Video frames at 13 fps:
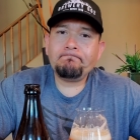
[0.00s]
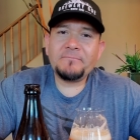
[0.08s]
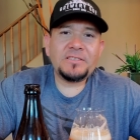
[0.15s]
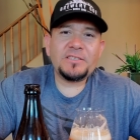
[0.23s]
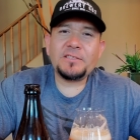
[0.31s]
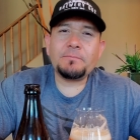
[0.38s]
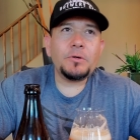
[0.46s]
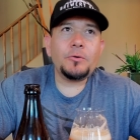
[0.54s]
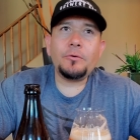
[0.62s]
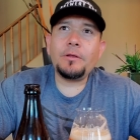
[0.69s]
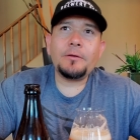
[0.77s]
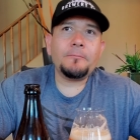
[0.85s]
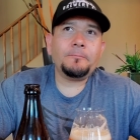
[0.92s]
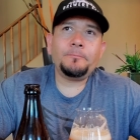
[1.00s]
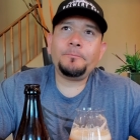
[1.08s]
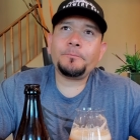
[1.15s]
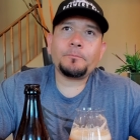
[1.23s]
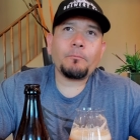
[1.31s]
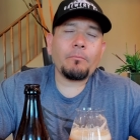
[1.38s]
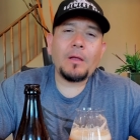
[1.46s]
Just smooth.
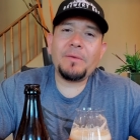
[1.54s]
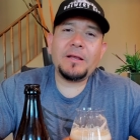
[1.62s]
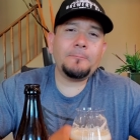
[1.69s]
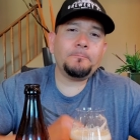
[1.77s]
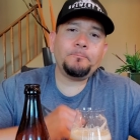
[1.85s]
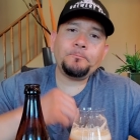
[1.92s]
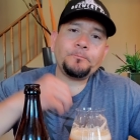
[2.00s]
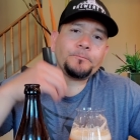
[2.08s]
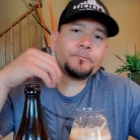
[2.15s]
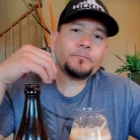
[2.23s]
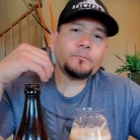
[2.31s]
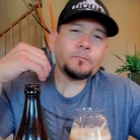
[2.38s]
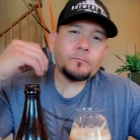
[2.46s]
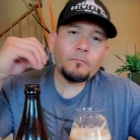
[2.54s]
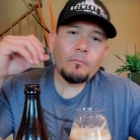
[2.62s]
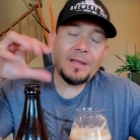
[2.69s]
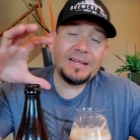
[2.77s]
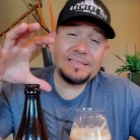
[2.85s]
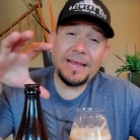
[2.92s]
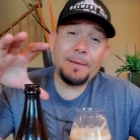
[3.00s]
I mean,
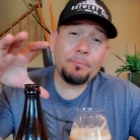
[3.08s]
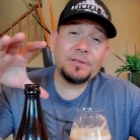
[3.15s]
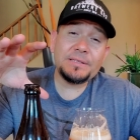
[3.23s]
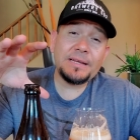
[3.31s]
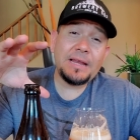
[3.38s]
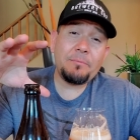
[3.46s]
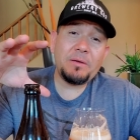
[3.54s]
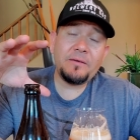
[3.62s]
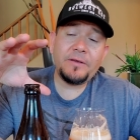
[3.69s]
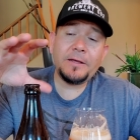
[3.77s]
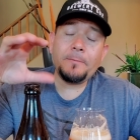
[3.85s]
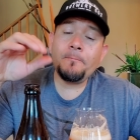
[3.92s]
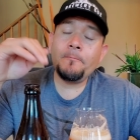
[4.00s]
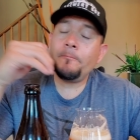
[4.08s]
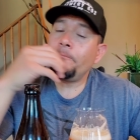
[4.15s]
it's 8% ABV.